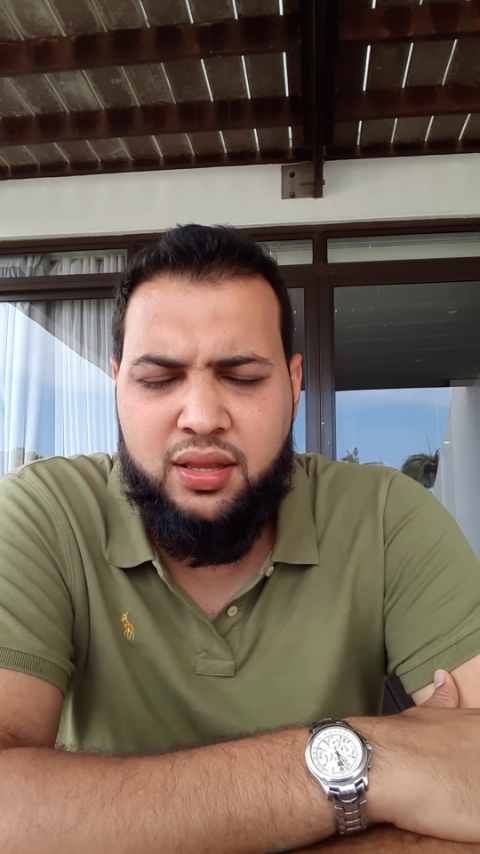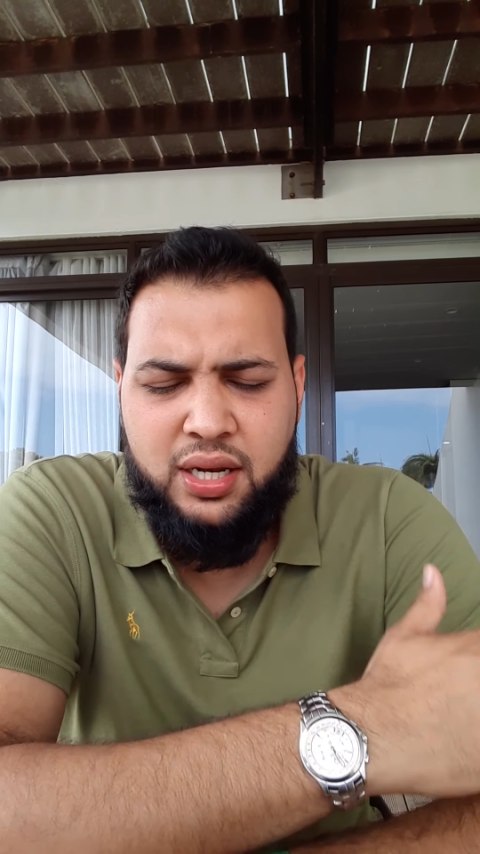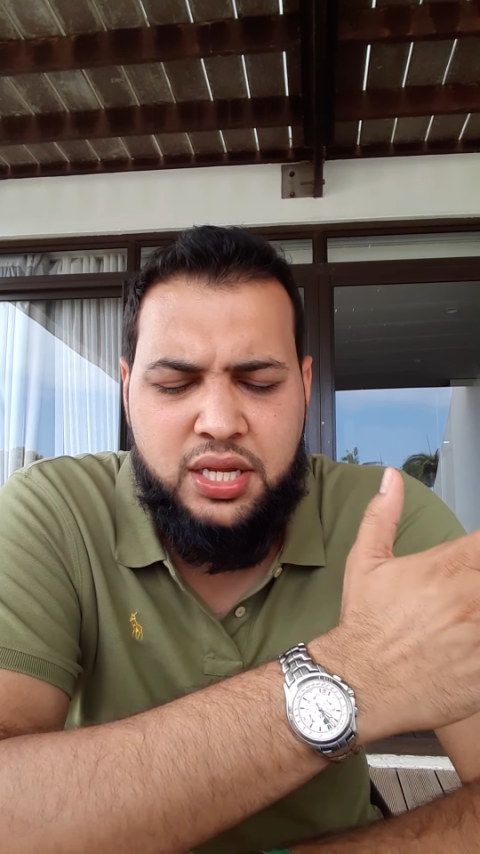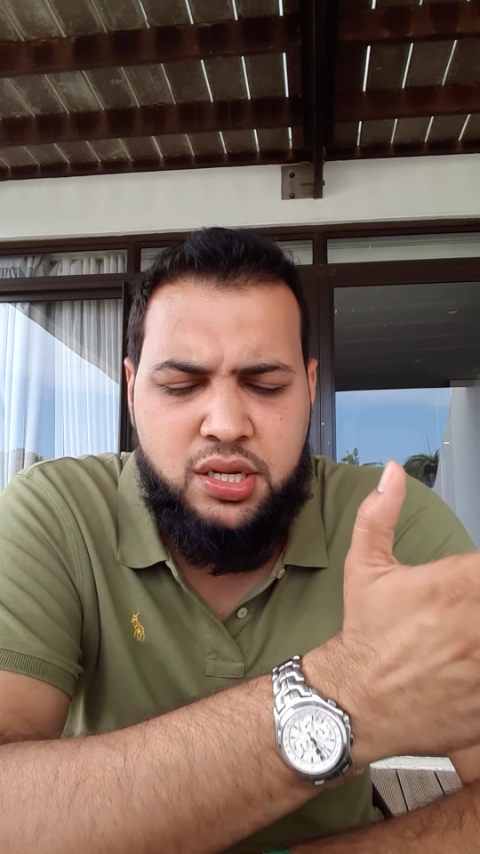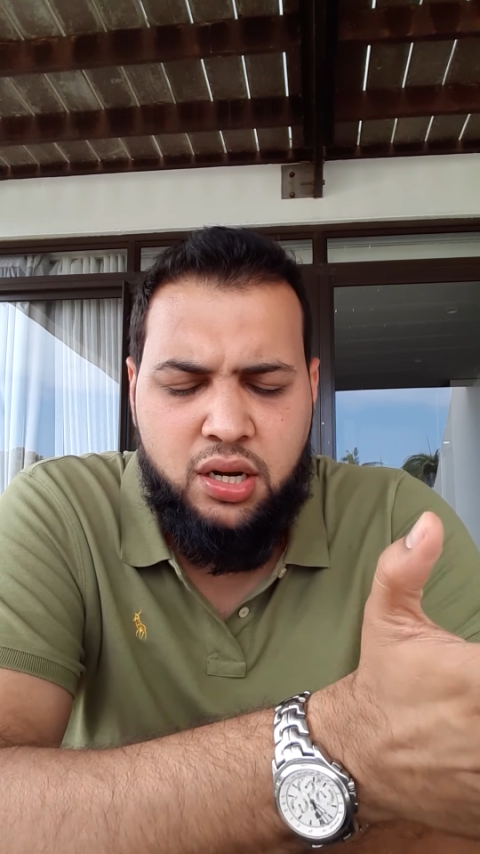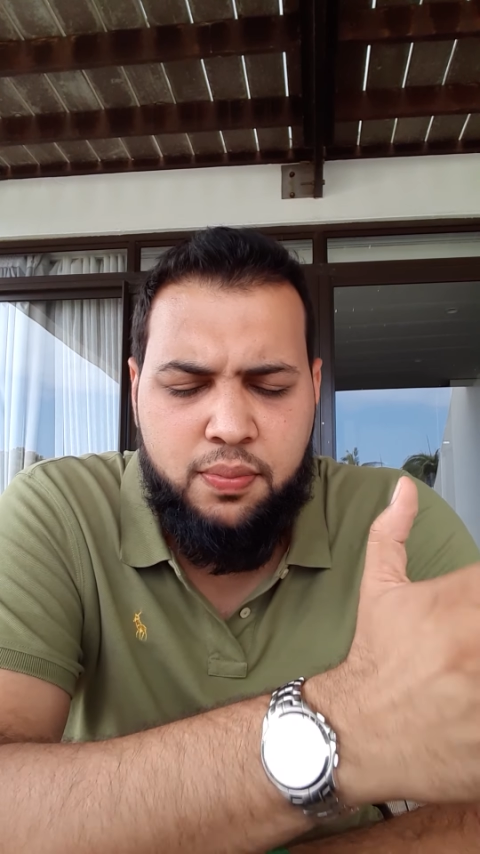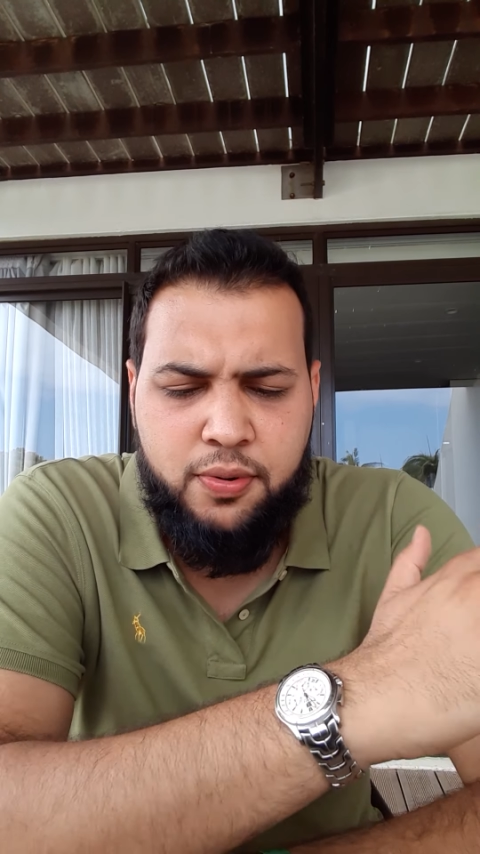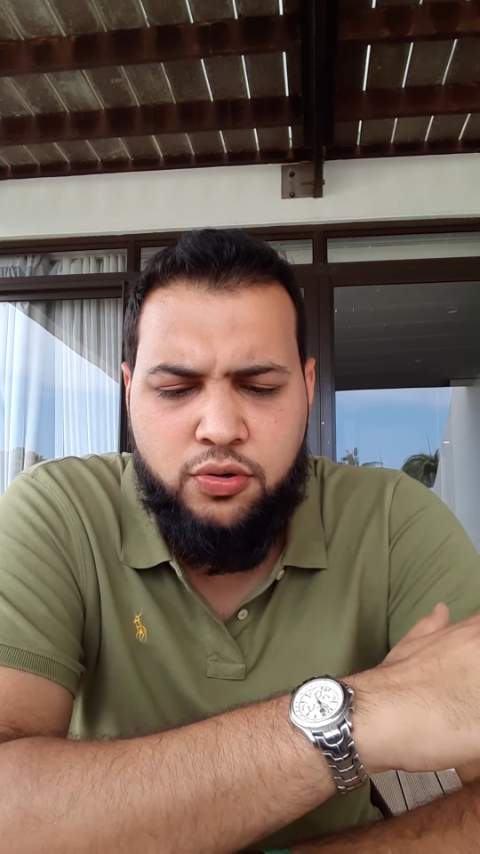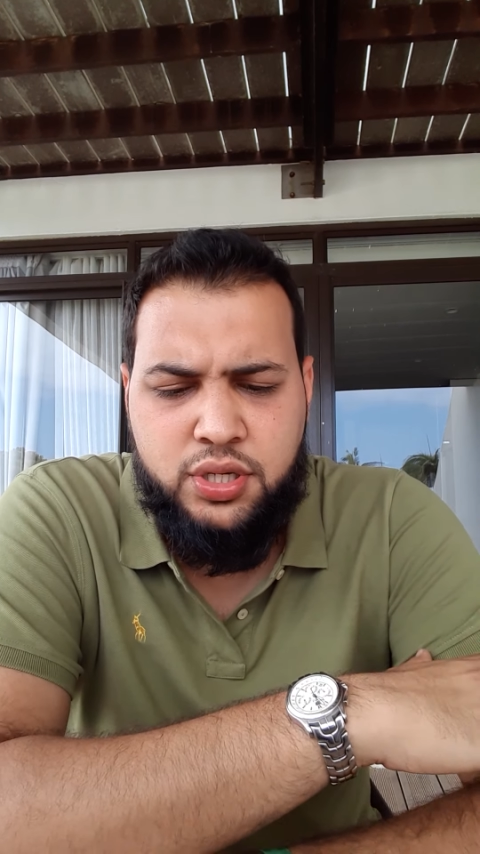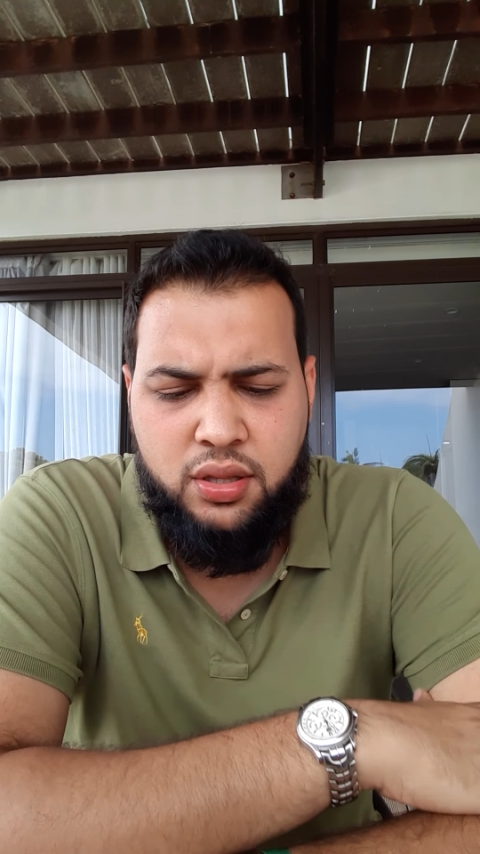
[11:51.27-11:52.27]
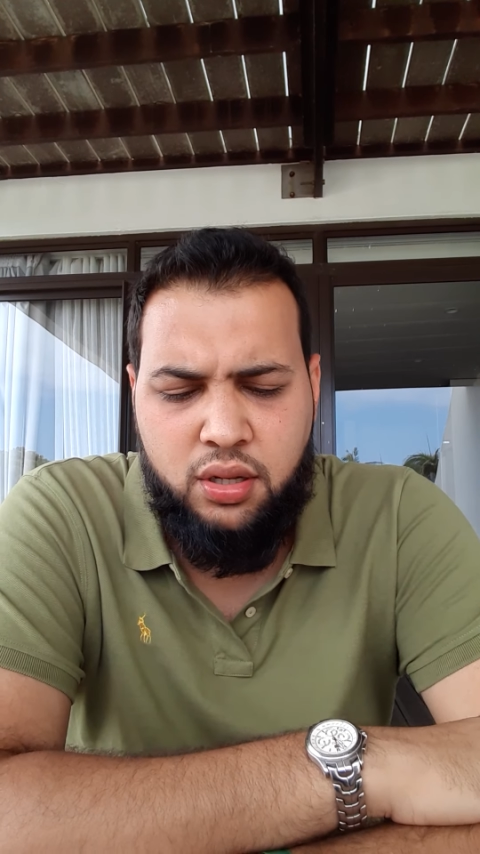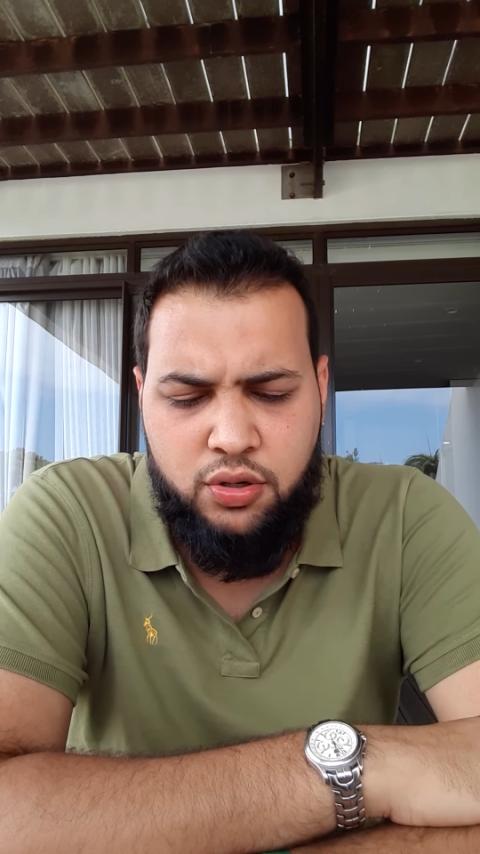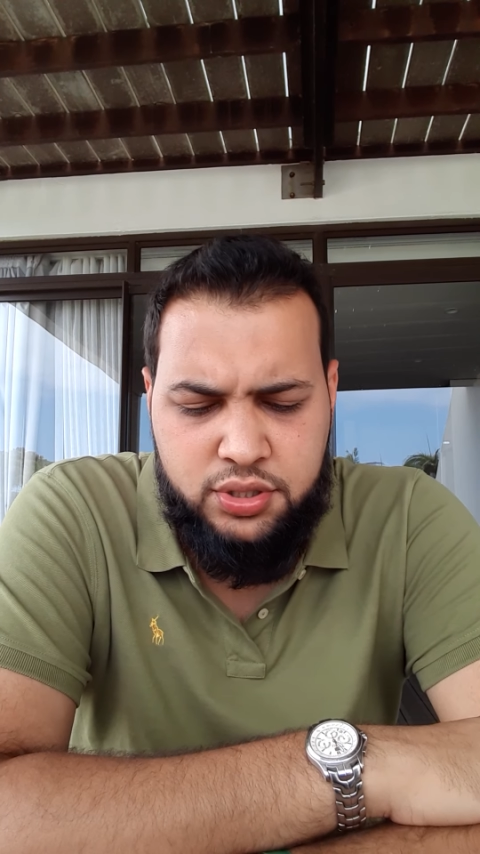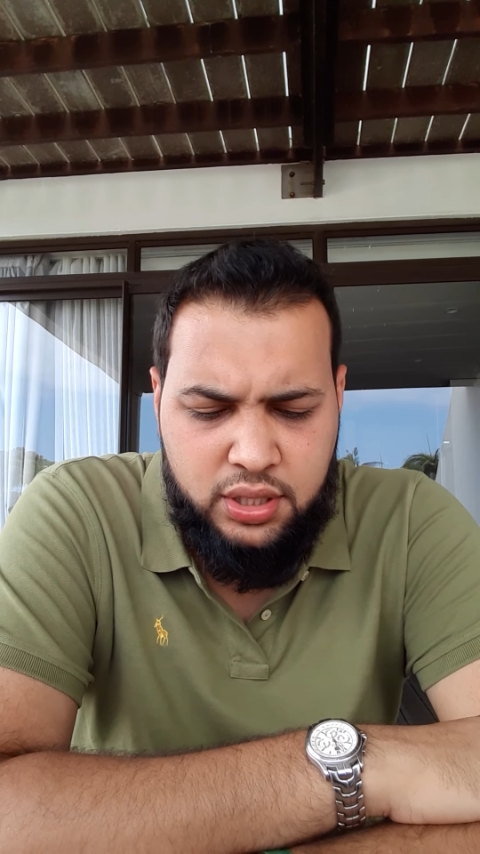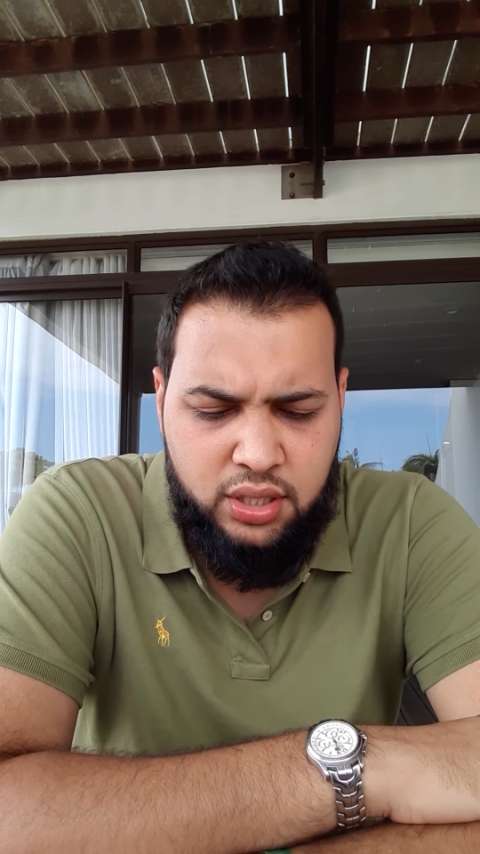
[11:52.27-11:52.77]
the natural approach and the
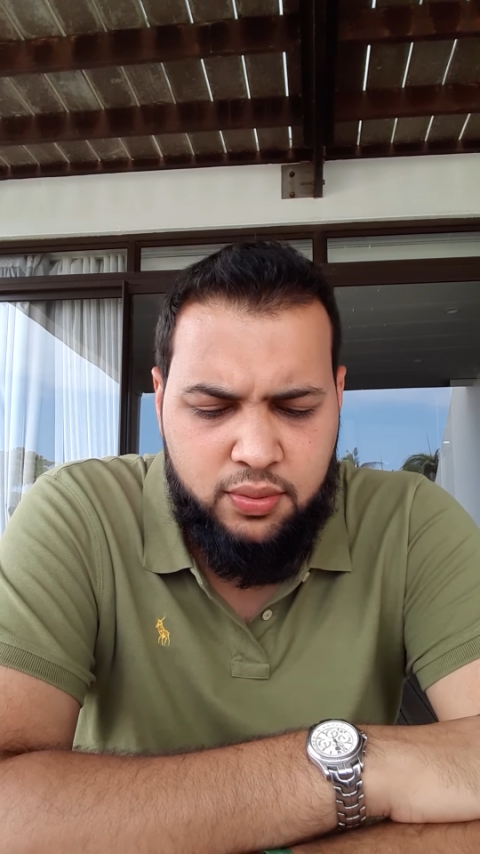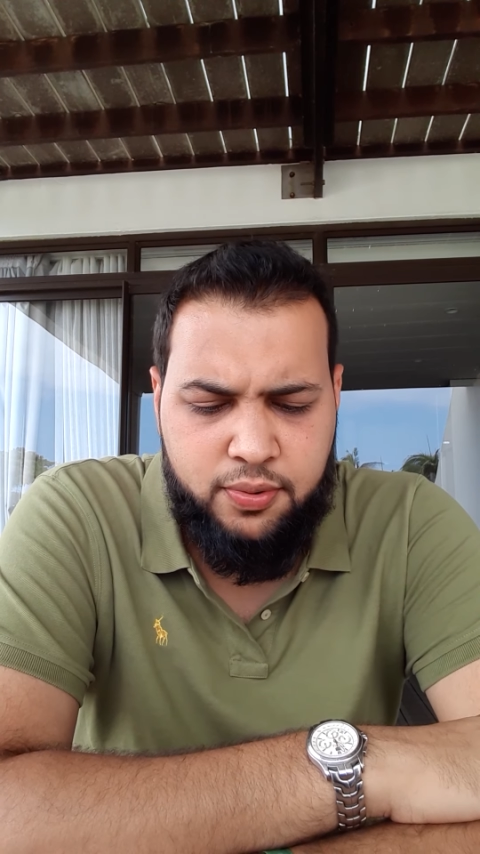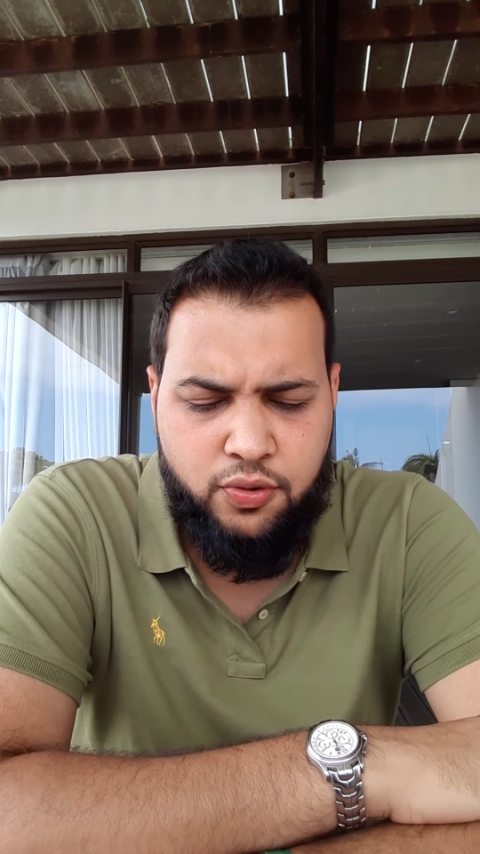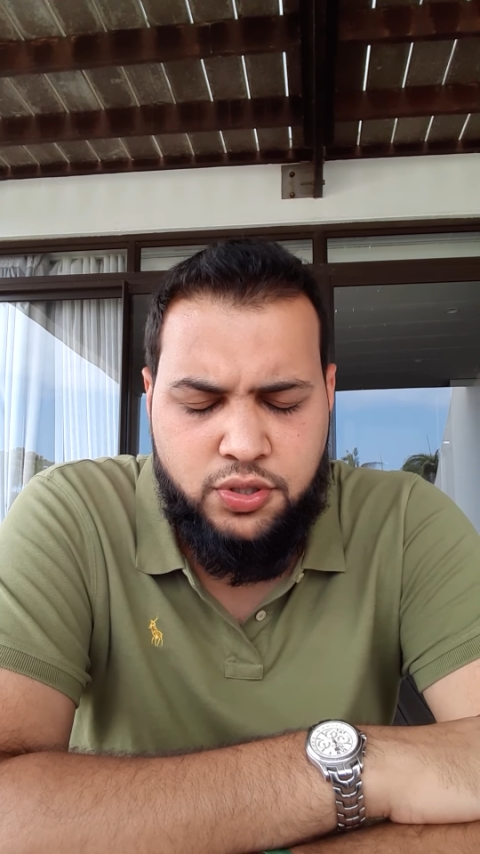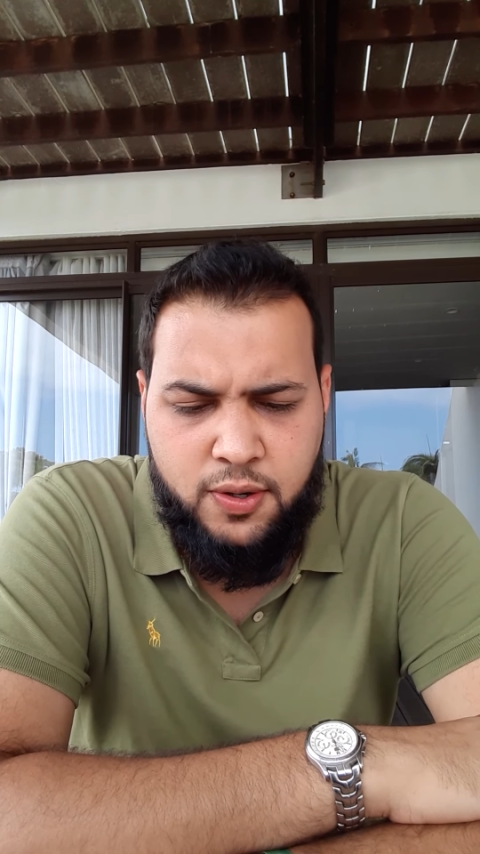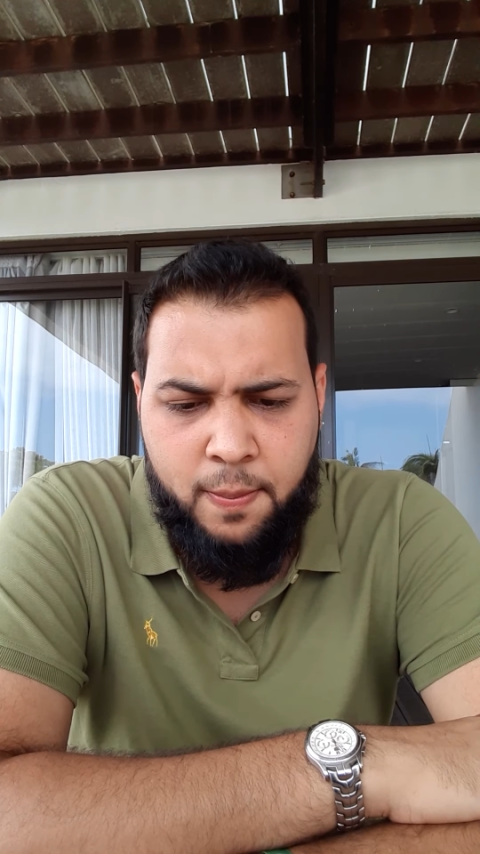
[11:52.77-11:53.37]
logical approach.